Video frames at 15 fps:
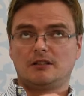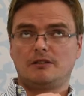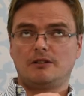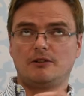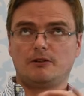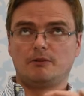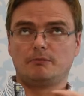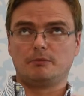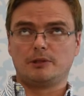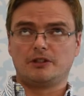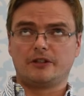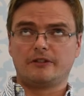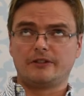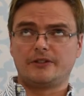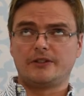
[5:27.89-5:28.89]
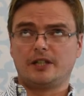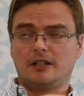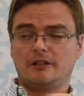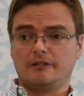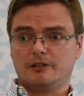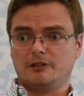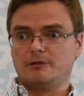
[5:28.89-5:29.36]
non-majority
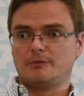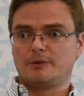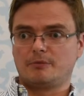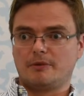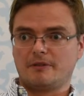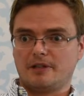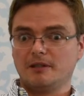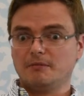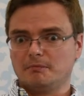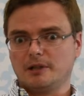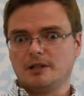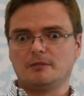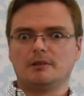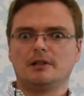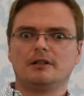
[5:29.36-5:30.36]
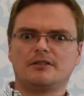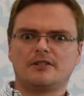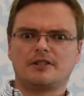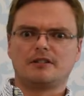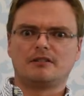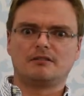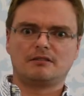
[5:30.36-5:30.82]
groups within Burma, and
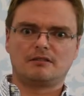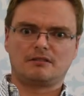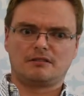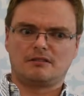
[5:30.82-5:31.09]
so